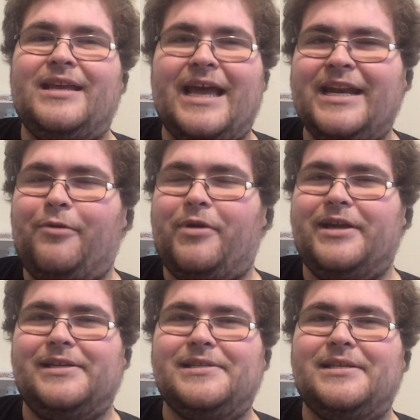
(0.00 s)

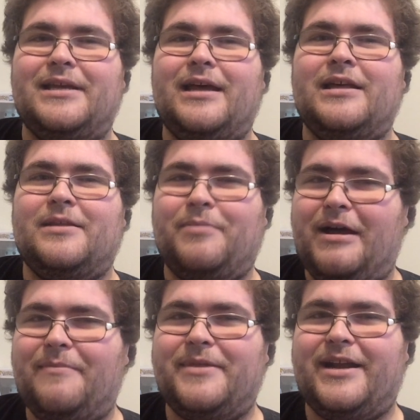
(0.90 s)
anyways, the
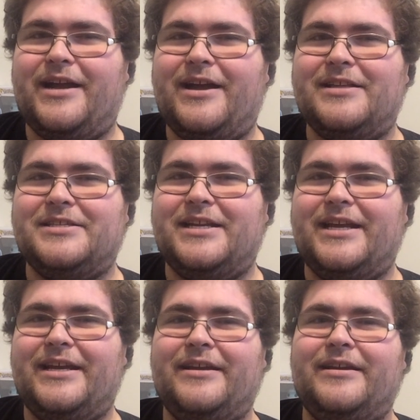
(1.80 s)
pop that I got
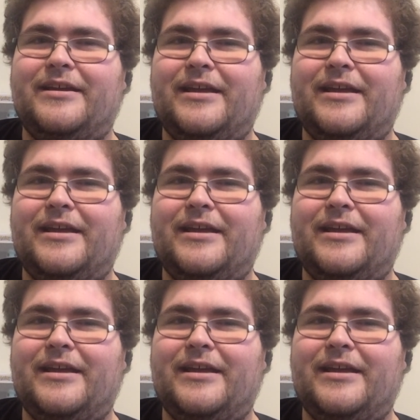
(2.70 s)
today,